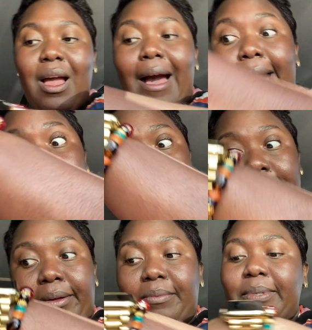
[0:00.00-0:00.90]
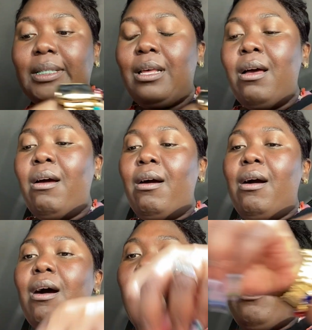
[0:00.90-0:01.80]
items
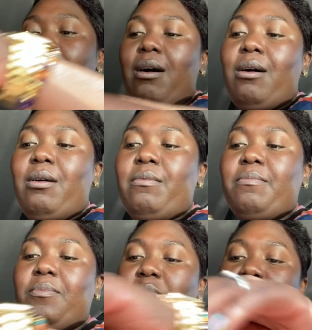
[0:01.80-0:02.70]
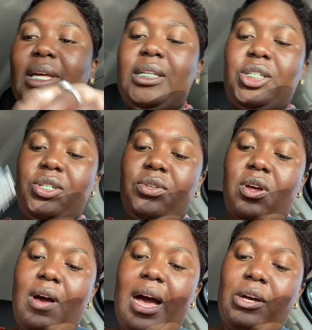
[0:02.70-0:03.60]
um which you know
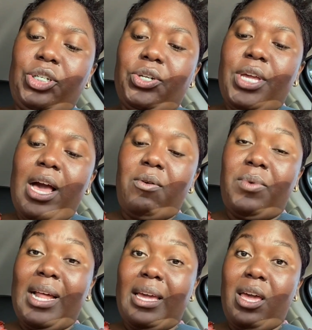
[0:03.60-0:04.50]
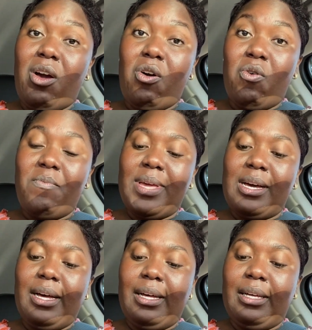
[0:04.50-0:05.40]
i'll show y'all when i get home
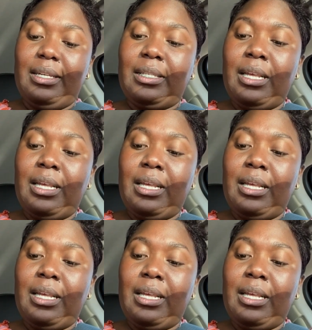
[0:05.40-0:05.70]
because